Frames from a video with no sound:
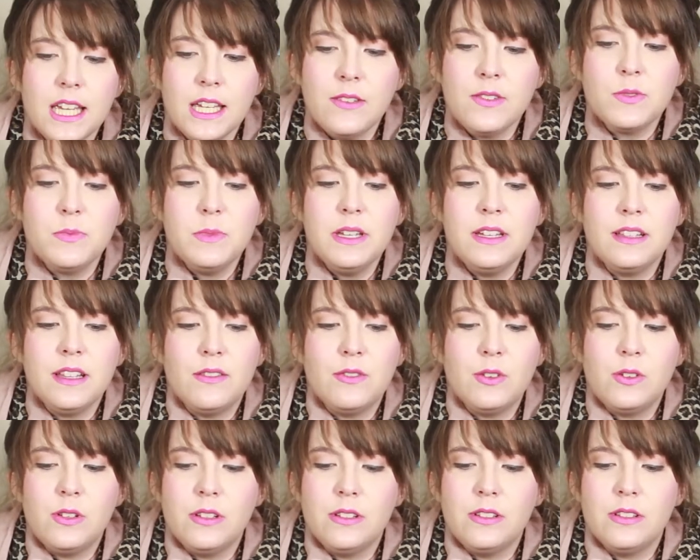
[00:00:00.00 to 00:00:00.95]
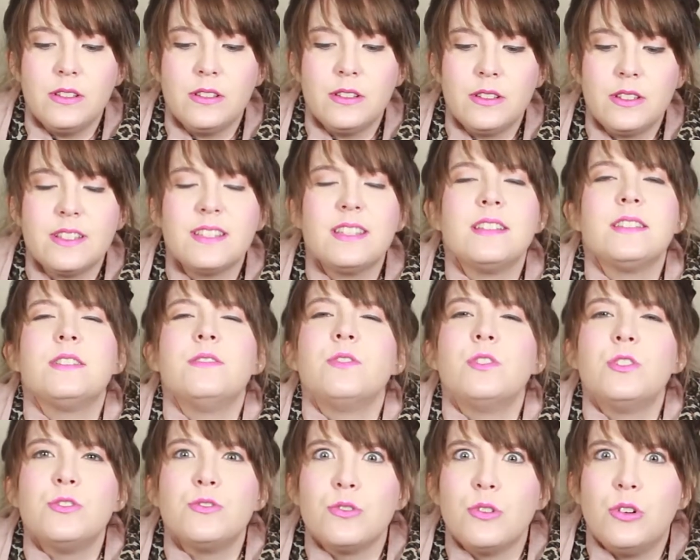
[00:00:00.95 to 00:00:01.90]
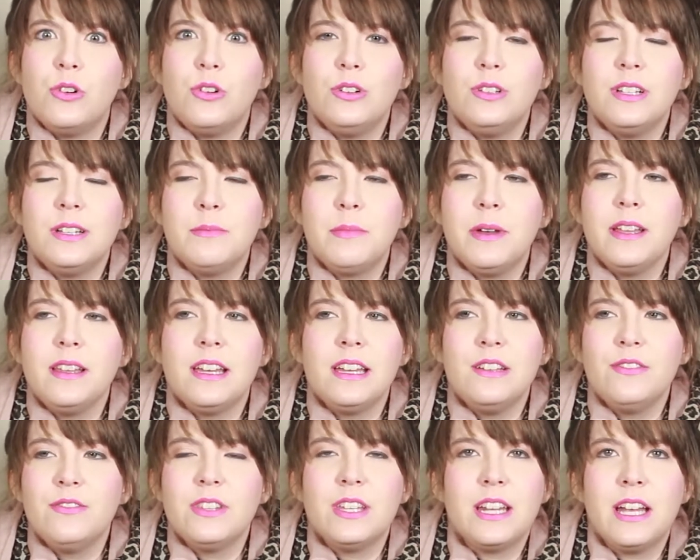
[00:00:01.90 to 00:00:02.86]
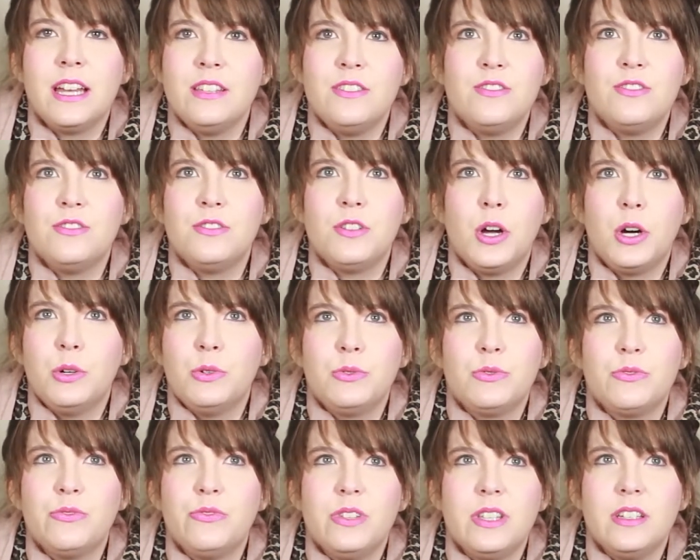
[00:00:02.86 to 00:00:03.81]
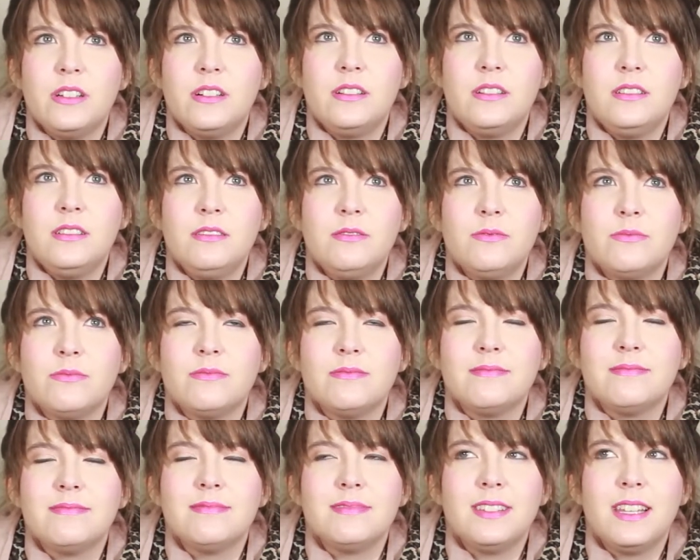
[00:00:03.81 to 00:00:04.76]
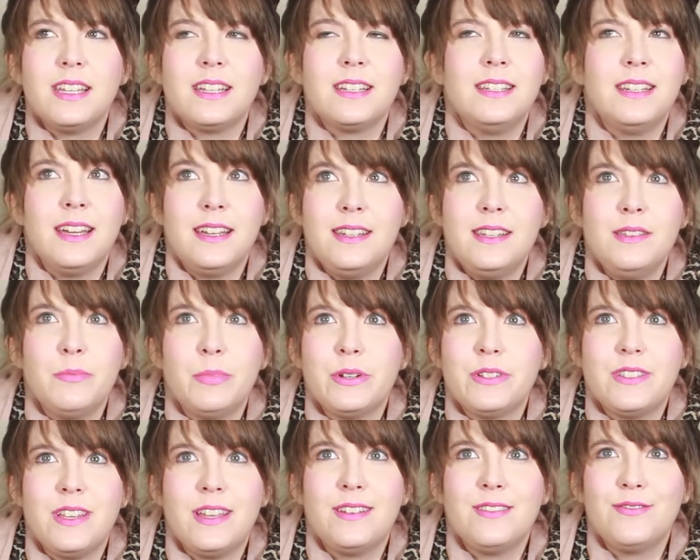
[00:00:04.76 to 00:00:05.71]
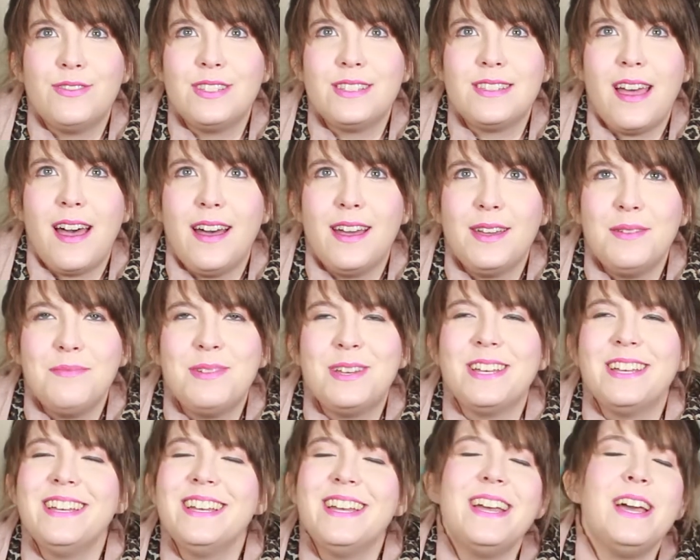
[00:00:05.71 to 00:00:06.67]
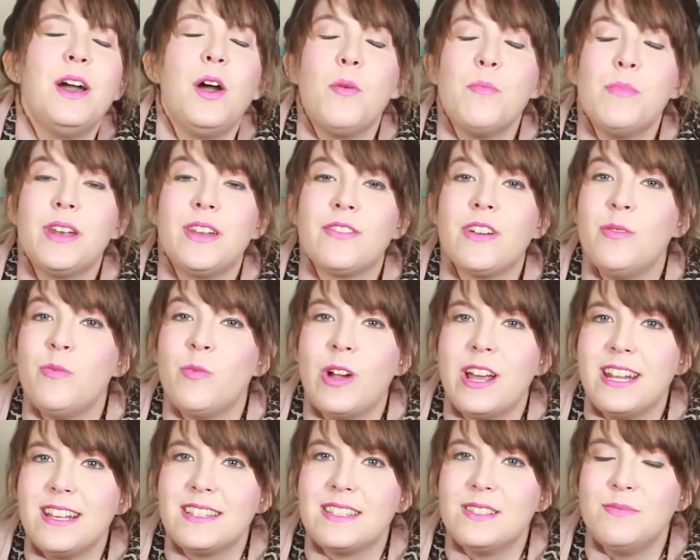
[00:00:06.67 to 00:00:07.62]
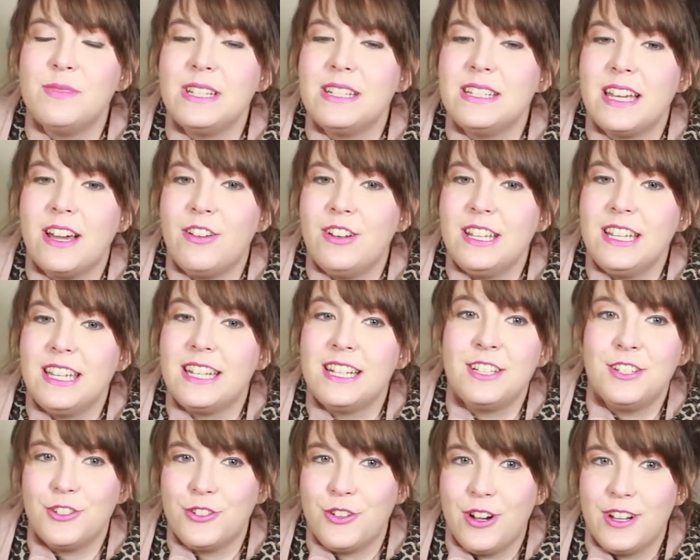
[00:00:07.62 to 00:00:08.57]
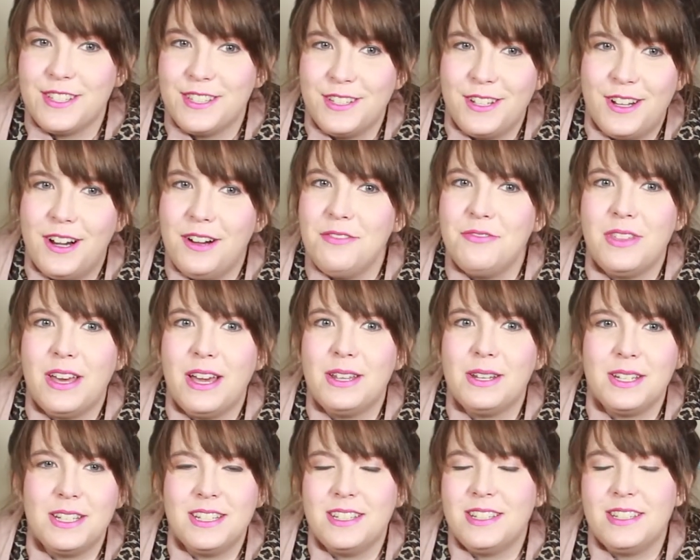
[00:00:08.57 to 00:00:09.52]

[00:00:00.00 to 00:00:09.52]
it gives me a sense of control in my life that I don't feel like 90% of the time. But if I'm writing something down and getting to cross it off, that